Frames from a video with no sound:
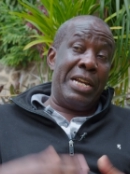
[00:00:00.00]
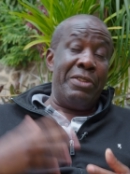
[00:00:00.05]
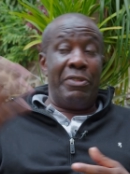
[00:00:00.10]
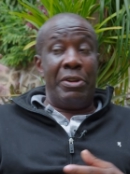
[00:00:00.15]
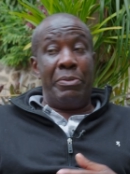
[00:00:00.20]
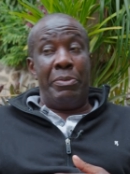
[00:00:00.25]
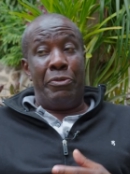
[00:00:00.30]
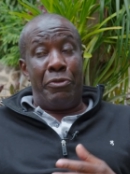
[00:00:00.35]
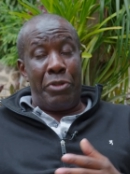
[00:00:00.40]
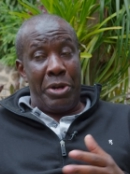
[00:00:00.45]

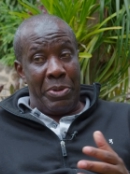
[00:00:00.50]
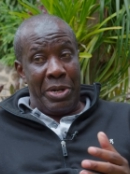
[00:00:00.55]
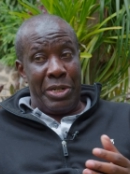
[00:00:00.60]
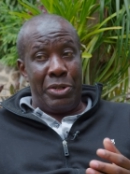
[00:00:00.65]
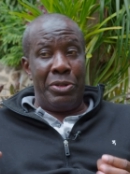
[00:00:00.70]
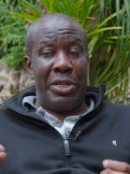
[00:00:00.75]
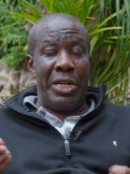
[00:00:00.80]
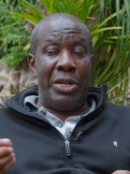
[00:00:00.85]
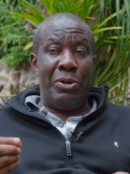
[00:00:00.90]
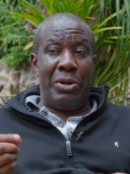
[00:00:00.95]
Even before I went
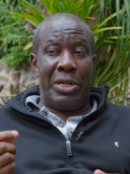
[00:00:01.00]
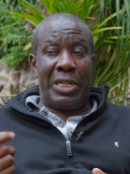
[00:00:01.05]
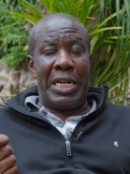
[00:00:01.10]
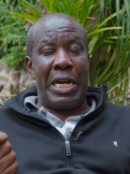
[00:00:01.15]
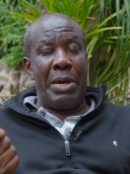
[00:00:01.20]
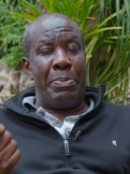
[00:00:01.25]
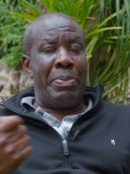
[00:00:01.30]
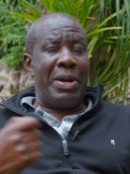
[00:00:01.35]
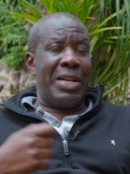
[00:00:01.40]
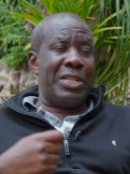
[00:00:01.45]
to the doctor,
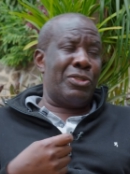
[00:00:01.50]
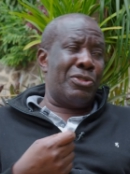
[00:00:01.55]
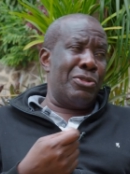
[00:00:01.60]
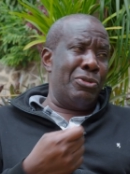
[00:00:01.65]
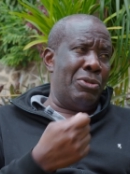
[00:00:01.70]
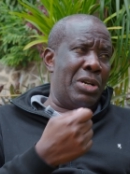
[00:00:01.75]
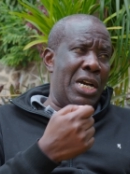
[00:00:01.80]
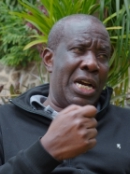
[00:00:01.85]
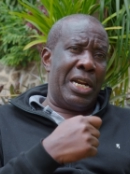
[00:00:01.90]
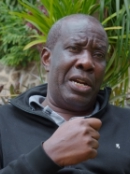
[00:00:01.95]
I passed
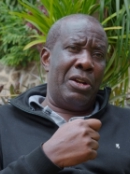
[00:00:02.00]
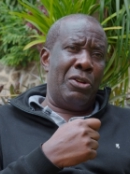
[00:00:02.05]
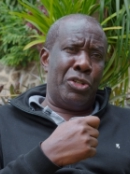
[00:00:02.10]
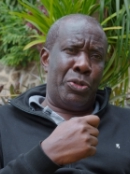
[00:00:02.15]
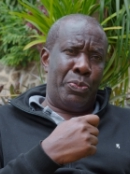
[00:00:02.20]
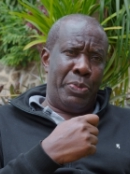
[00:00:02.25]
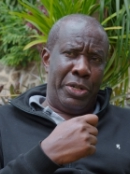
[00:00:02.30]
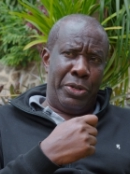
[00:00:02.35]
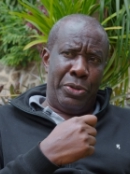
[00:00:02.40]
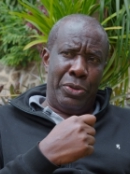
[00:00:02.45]
through Karen
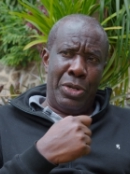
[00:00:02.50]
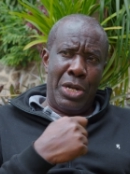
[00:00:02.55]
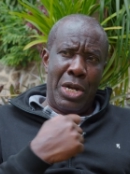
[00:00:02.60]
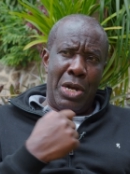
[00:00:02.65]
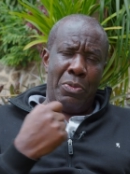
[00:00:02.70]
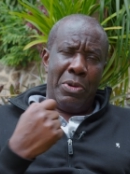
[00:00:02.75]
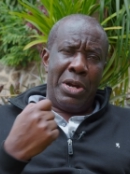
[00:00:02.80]
Hospital,